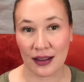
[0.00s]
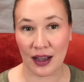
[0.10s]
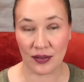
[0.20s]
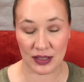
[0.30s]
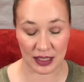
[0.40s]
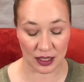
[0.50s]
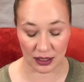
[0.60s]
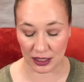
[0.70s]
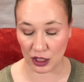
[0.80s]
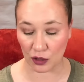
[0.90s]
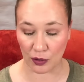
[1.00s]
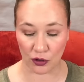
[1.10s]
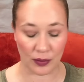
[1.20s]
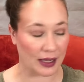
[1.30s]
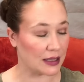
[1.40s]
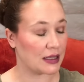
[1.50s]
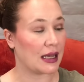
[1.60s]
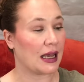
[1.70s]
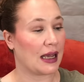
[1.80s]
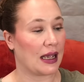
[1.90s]
I've seen it listed both ways.
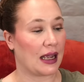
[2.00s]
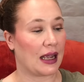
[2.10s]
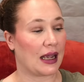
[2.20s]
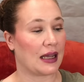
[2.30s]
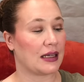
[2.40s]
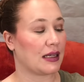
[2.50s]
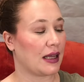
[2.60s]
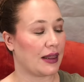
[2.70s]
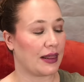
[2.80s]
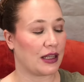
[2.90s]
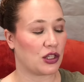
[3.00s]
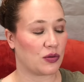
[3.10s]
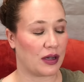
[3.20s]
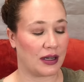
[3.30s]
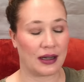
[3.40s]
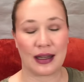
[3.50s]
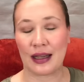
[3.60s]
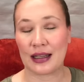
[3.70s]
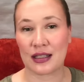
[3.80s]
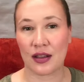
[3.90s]
And this one
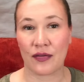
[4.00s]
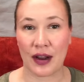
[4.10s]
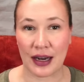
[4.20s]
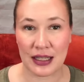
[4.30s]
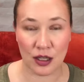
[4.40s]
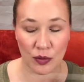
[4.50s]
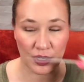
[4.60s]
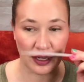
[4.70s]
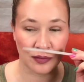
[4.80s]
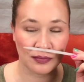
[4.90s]
is very summery,